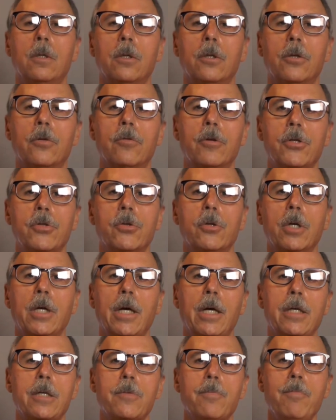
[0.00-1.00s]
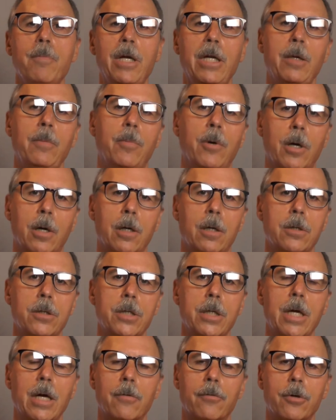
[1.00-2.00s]
The resort has mini bars
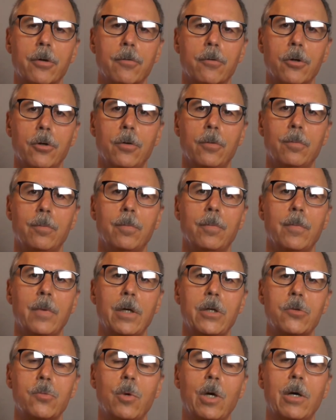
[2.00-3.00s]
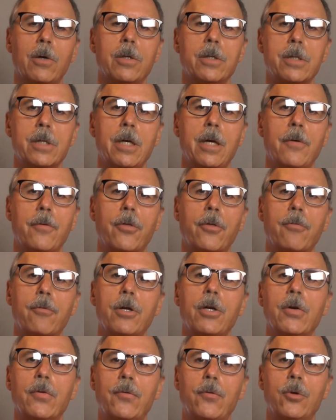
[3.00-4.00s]
in every room, as well as they have
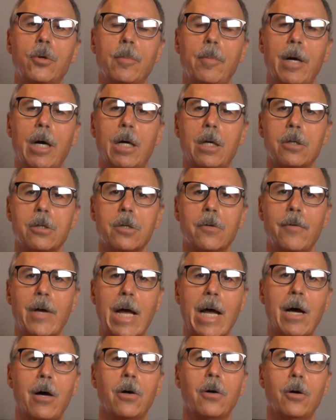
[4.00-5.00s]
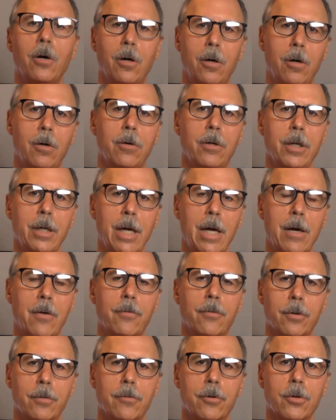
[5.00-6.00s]
3 or 4 bottles of alcohol in
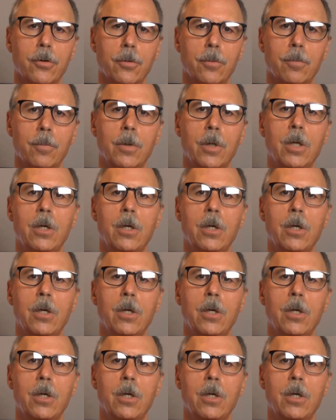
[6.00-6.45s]
every room.